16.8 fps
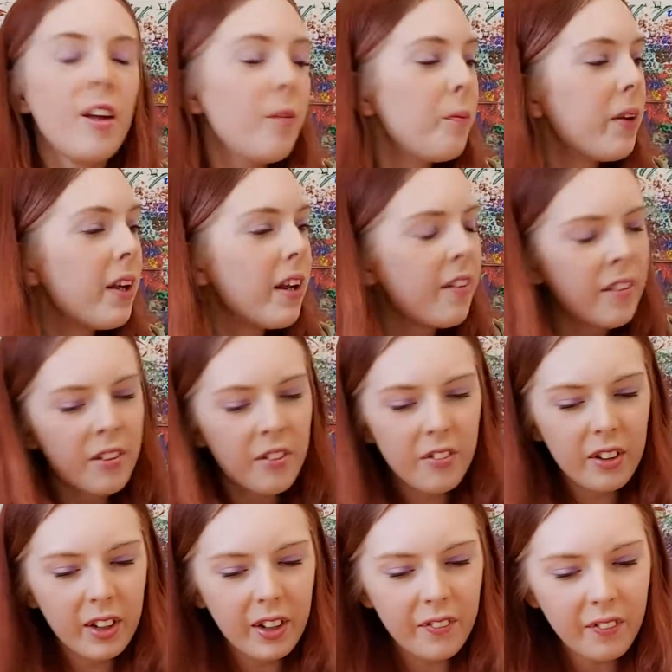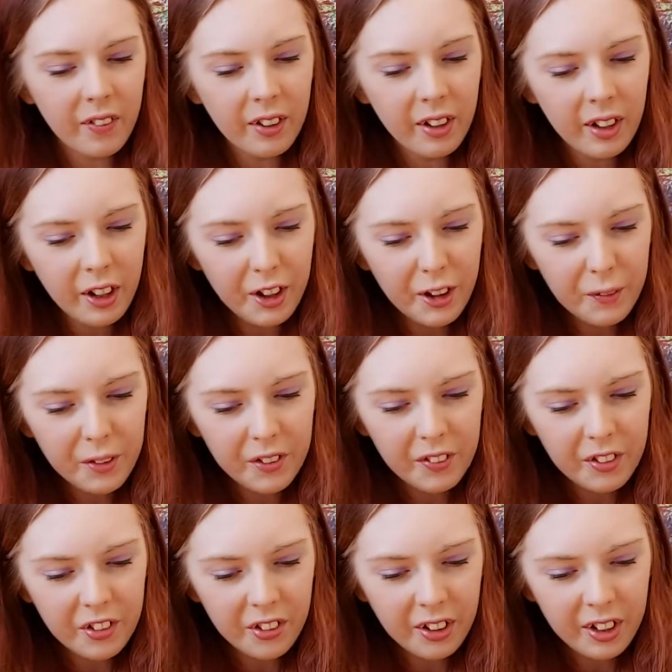piece is really fun and I hope you're
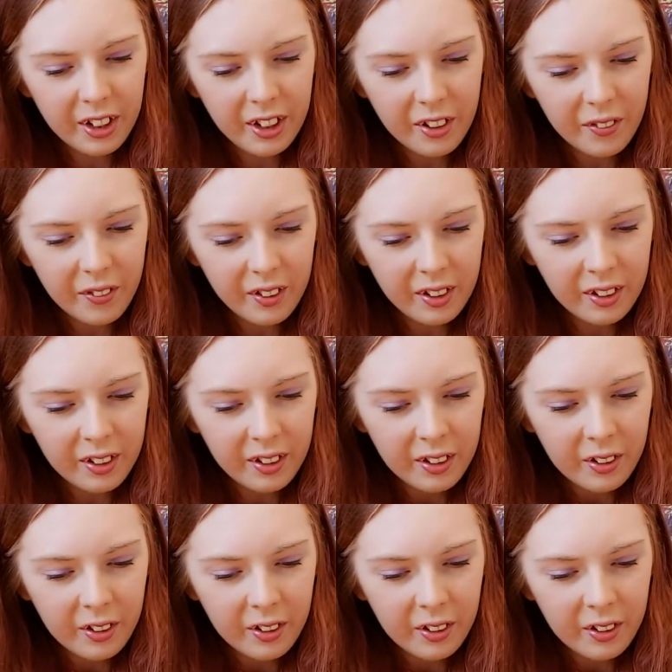enjoying it as well.